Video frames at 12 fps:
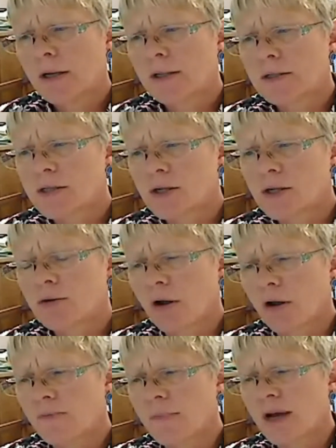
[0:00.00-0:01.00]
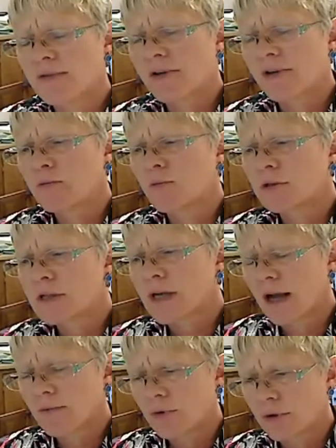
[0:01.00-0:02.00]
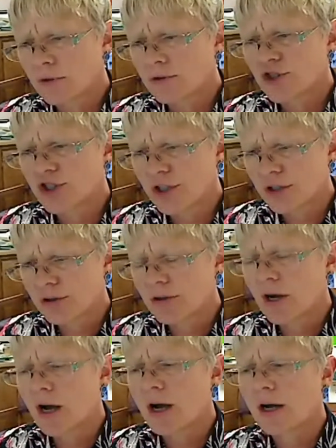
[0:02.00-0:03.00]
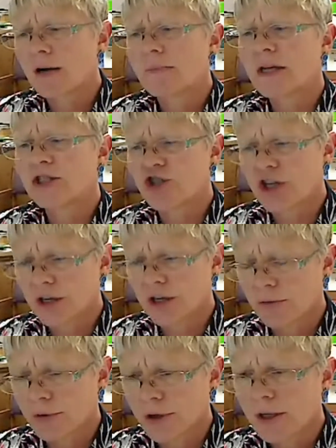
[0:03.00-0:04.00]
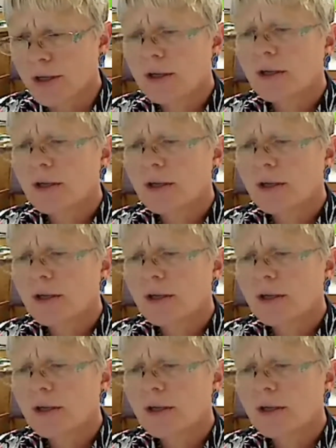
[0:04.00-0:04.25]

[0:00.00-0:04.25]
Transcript: And so all of my fine wools I will shear in January.